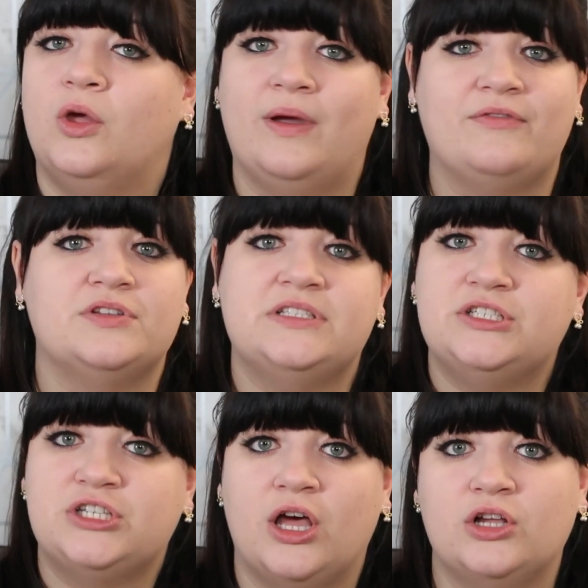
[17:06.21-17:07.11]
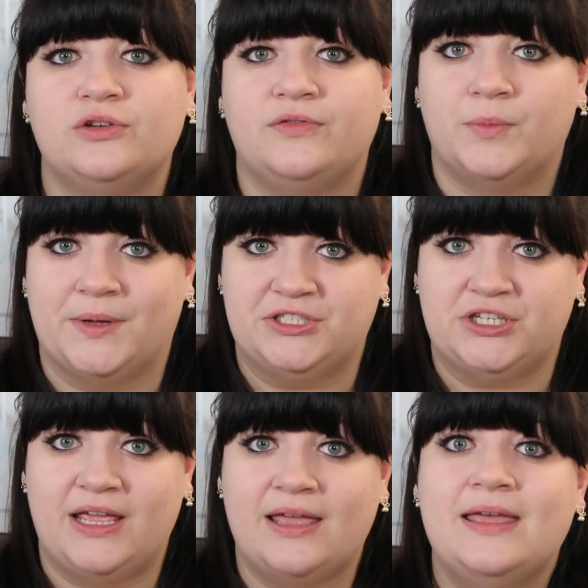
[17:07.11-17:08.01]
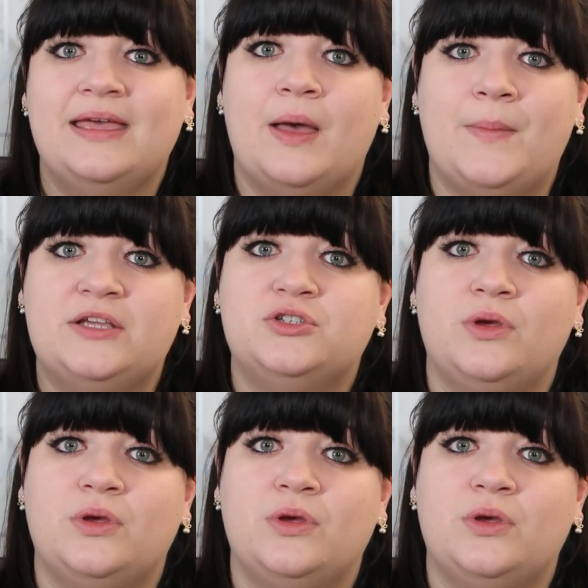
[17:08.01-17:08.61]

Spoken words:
whoever is in charge of your budget, and make